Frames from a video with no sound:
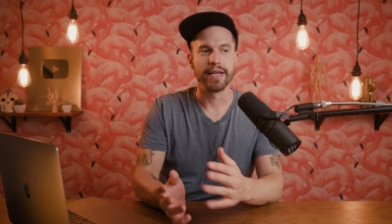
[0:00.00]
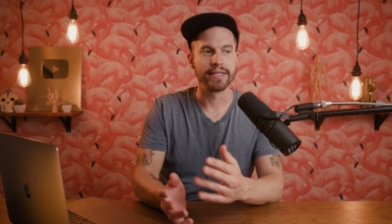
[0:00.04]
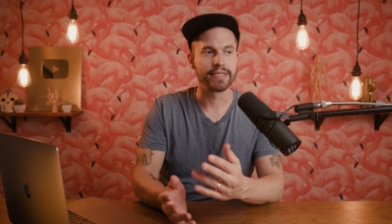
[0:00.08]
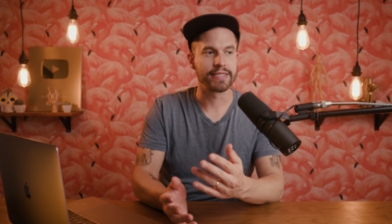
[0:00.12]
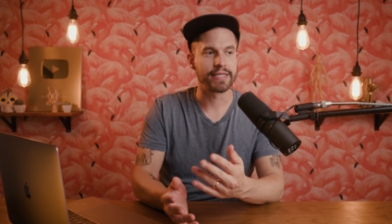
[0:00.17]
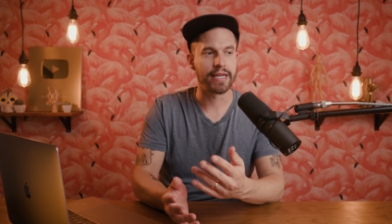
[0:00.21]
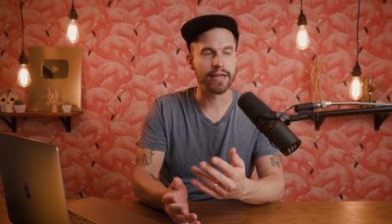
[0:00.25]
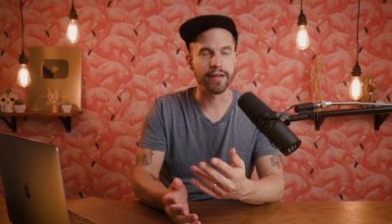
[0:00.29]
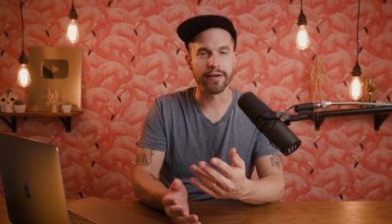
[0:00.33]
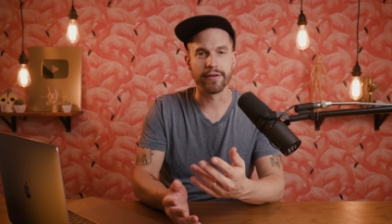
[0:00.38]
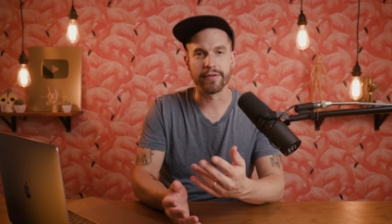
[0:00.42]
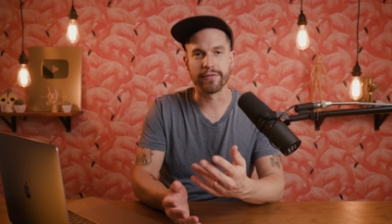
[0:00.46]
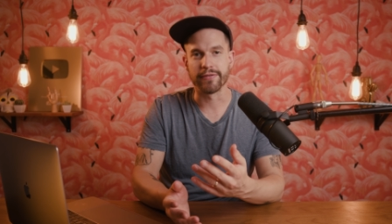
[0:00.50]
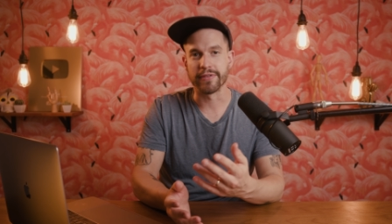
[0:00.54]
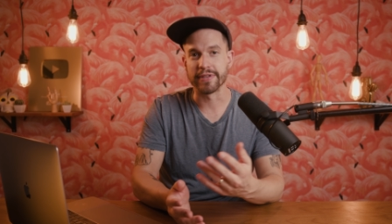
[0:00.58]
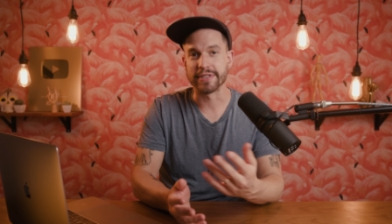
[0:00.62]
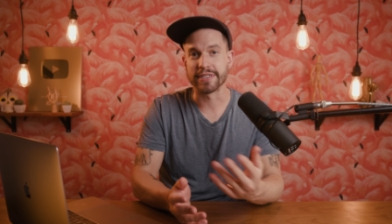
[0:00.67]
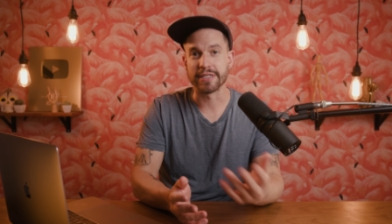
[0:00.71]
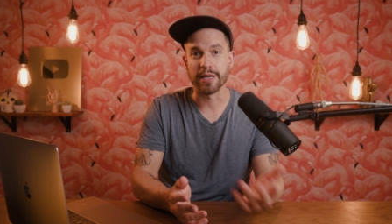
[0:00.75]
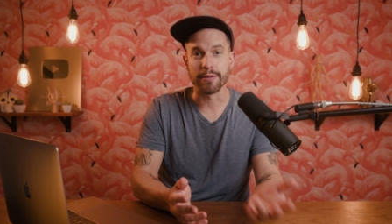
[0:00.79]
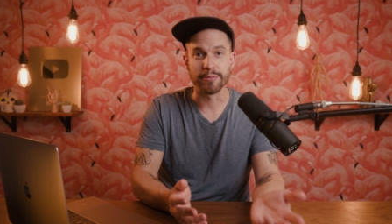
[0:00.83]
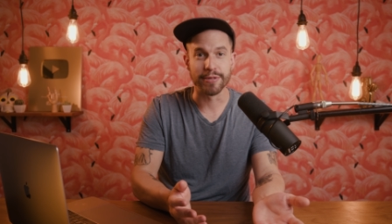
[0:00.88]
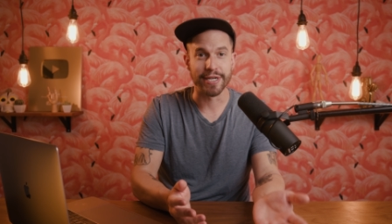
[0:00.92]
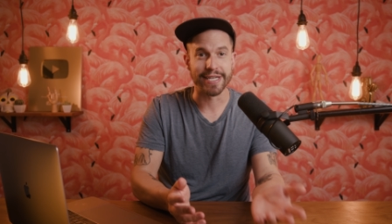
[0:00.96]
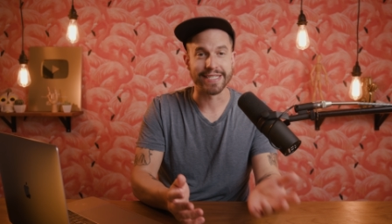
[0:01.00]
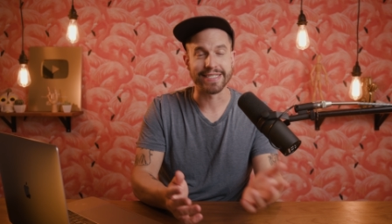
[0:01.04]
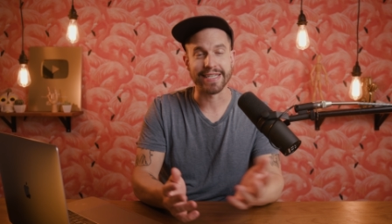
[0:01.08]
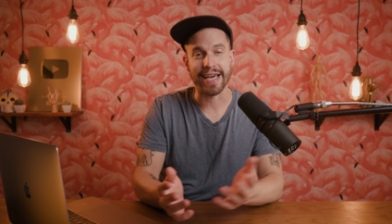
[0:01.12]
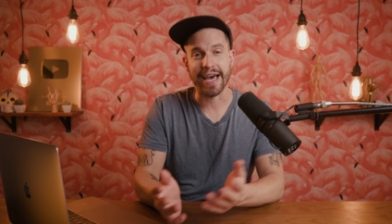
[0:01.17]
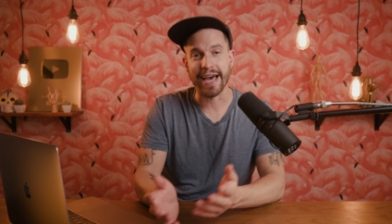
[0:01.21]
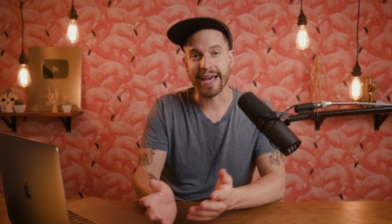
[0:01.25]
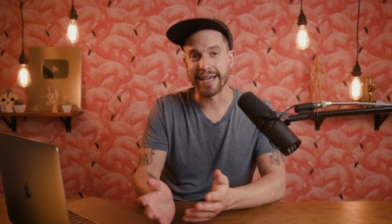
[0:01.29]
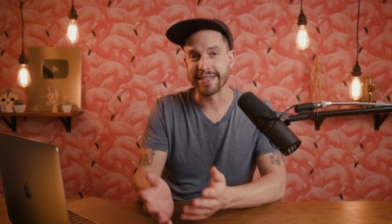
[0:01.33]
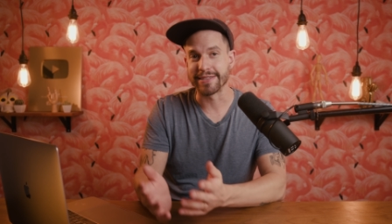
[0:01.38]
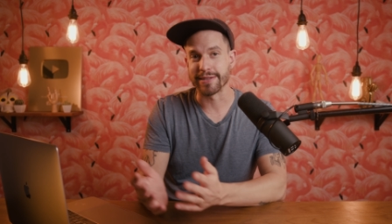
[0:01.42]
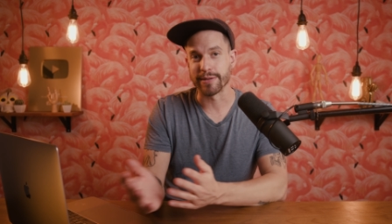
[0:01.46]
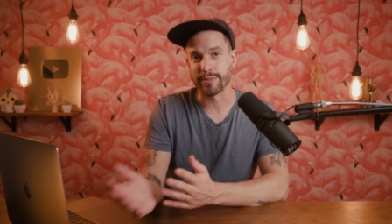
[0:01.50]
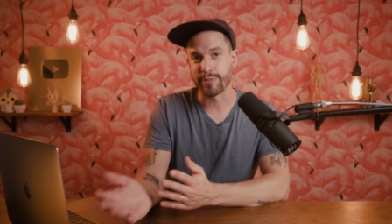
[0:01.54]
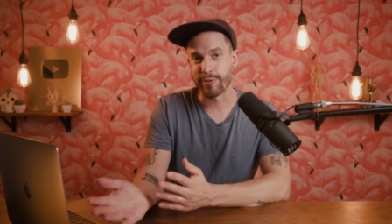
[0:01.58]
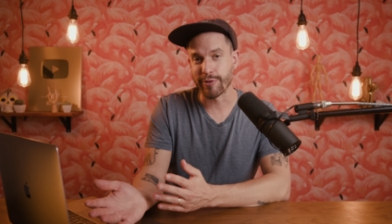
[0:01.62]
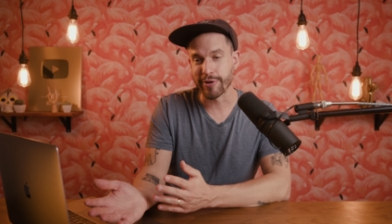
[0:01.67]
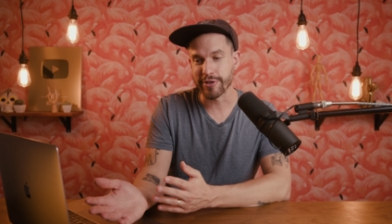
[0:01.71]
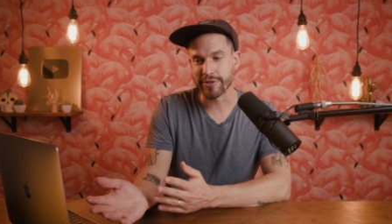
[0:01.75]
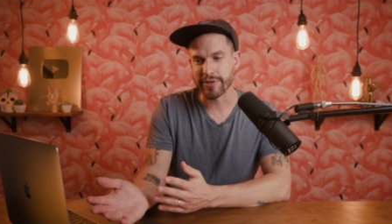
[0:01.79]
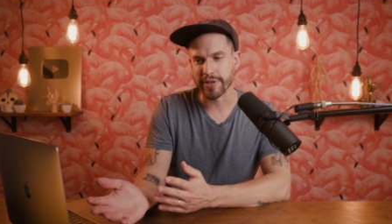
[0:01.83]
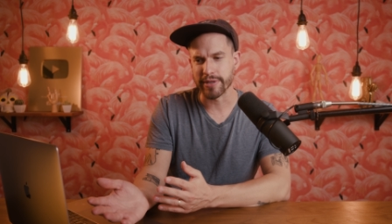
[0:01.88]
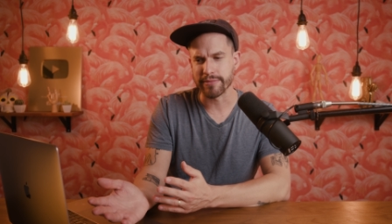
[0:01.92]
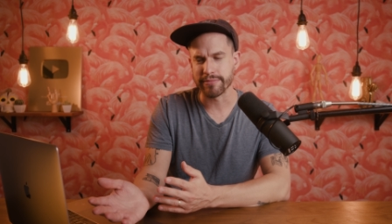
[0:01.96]
instead of the subject's eyes in a
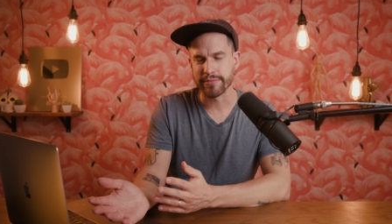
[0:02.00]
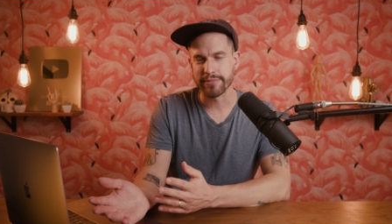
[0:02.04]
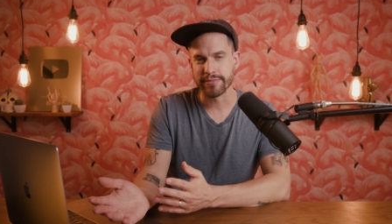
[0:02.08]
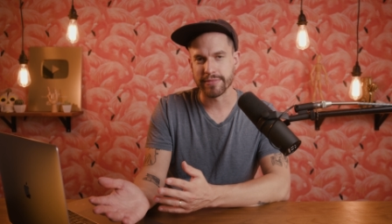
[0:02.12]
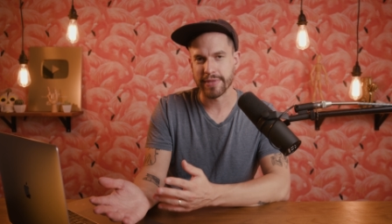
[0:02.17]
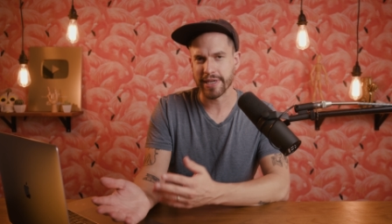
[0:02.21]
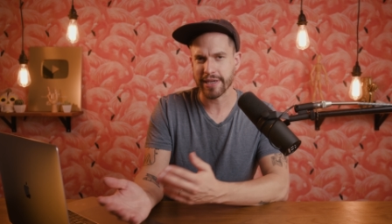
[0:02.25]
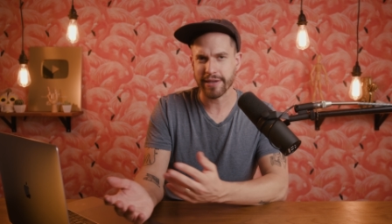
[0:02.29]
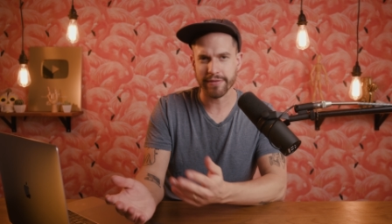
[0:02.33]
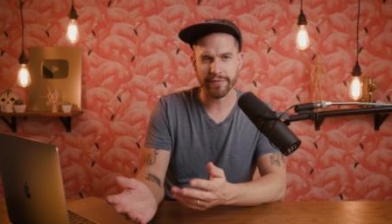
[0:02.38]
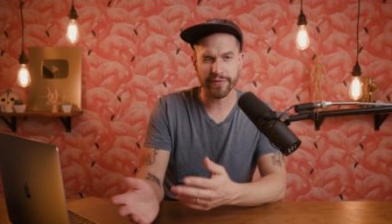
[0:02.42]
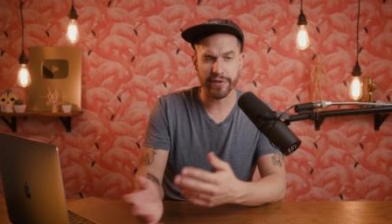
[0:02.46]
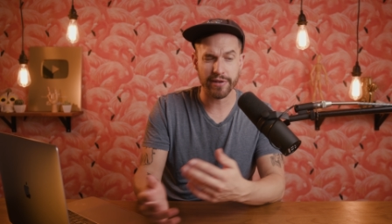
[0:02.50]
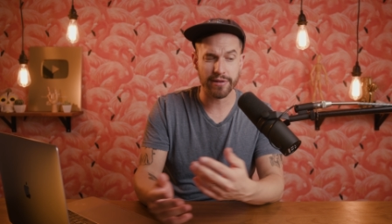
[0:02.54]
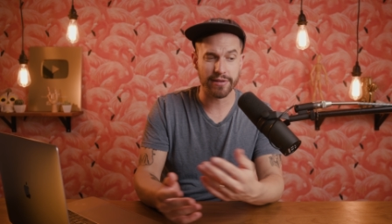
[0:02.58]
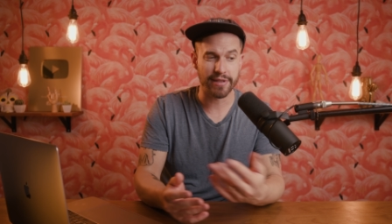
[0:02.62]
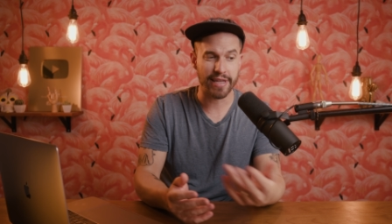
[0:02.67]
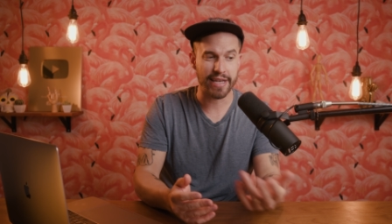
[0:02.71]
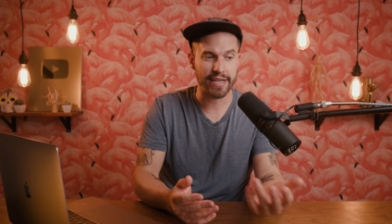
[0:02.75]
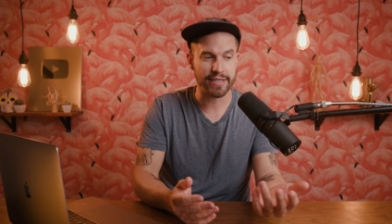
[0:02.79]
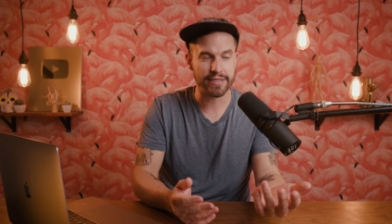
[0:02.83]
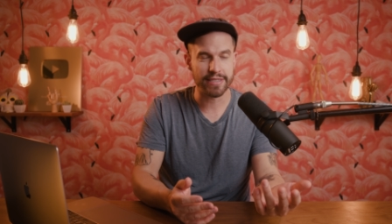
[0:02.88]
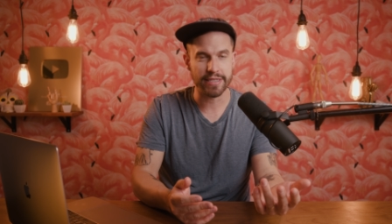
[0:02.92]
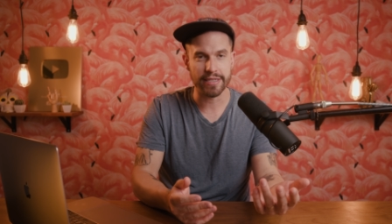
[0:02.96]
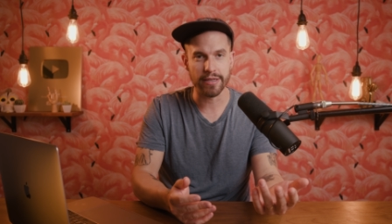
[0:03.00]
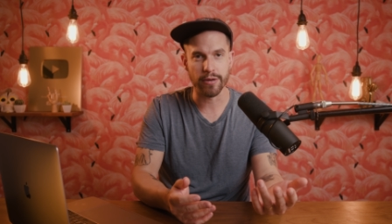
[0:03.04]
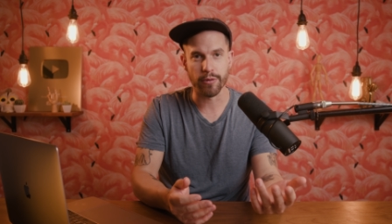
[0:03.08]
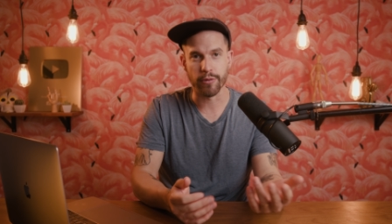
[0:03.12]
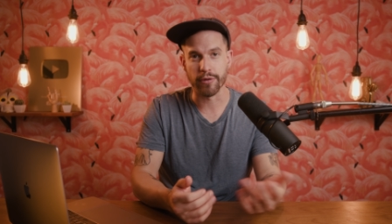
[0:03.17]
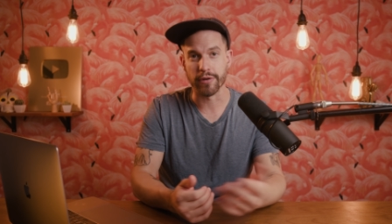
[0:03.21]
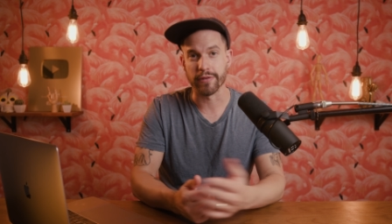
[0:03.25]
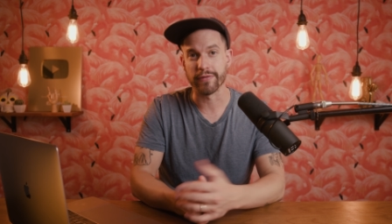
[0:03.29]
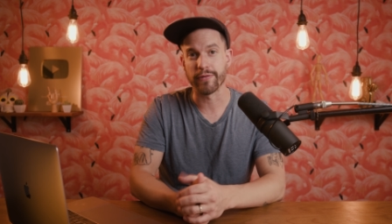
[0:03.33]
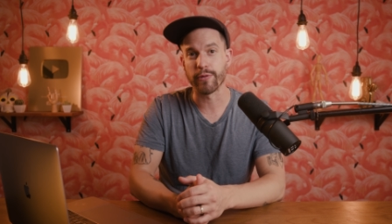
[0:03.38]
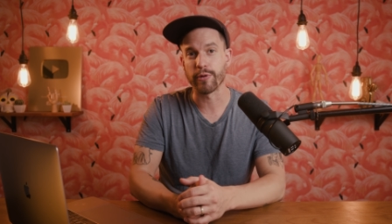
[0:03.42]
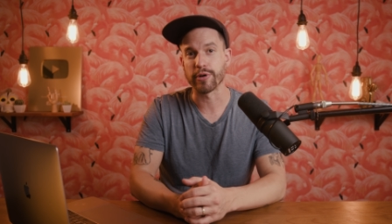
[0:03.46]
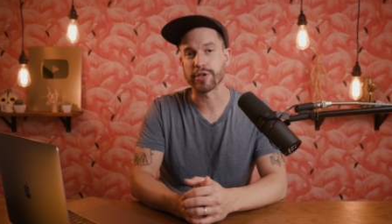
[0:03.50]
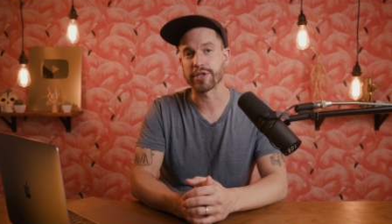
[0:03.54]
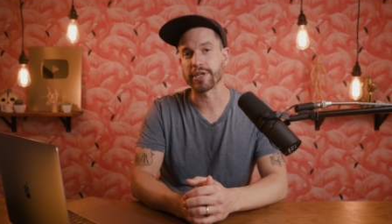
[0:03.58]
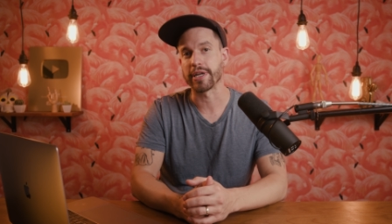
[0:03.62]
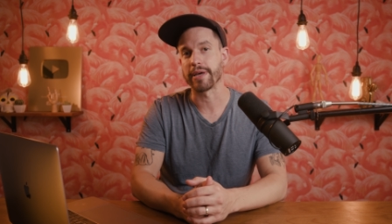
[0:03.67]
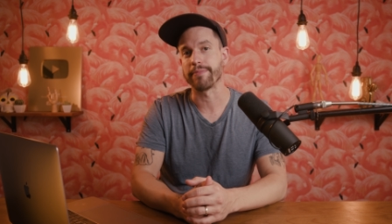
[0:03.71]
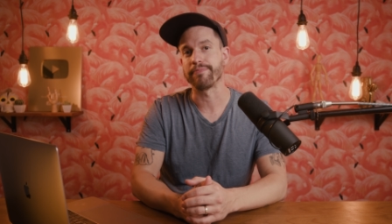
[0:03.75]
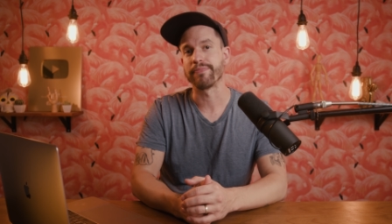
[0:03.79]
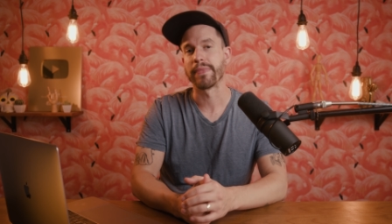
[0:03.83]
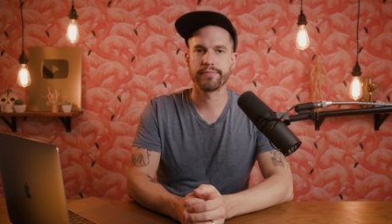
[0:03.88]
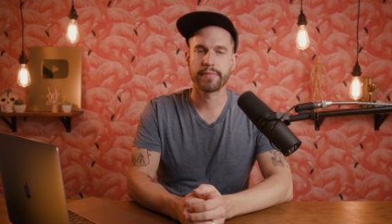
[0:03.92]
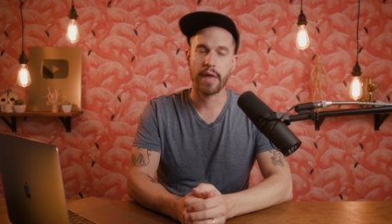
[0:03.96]
portrait, it can feel lazy or
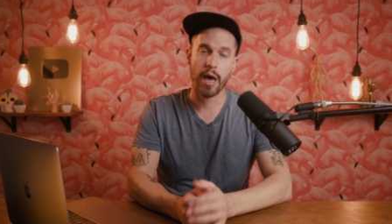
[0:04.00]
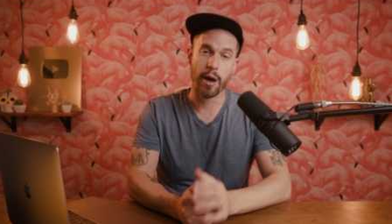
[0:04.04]
unfortunate.